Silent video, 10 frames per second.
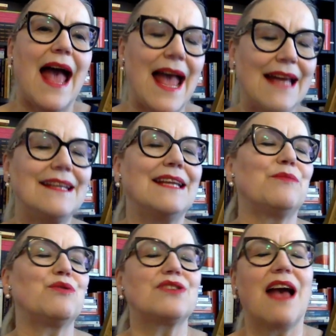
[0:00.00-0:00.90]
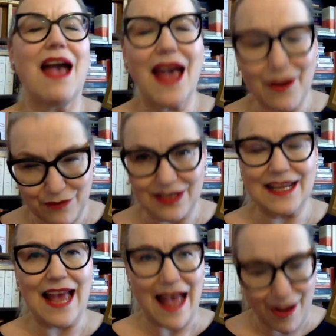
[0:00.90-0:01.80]
And it was
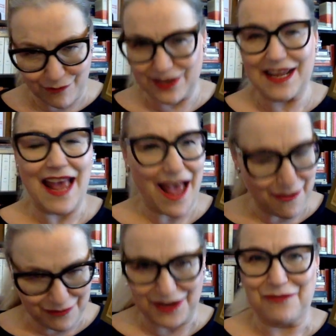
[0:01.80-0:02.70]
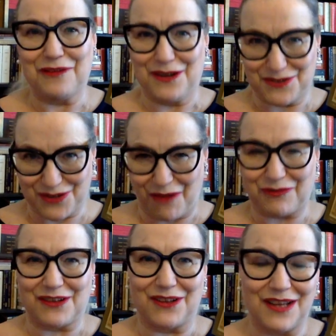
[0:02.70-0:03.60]
heavily, heavily, heavily
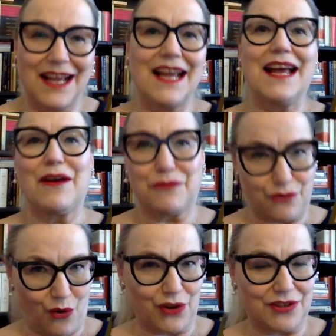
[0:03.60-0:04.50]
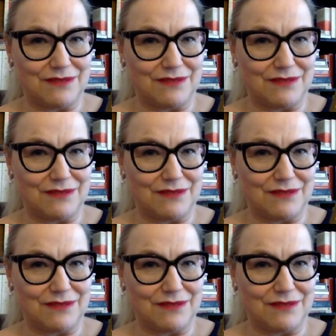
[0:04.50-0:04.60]
philosophical. Freud.